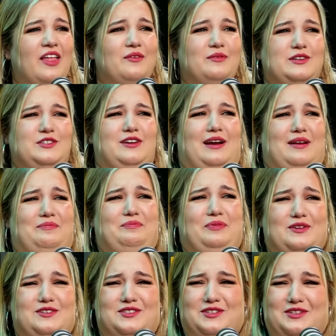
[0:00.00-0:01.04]
That we're trying to
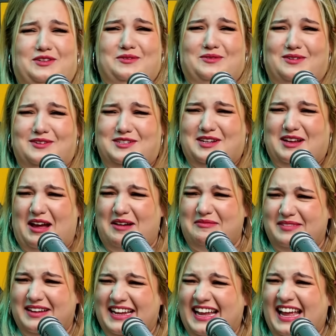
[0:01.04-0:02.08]
push it towards
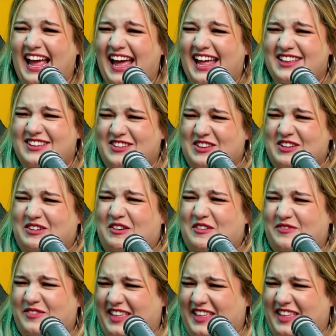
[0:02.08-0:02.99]
comedy, and you go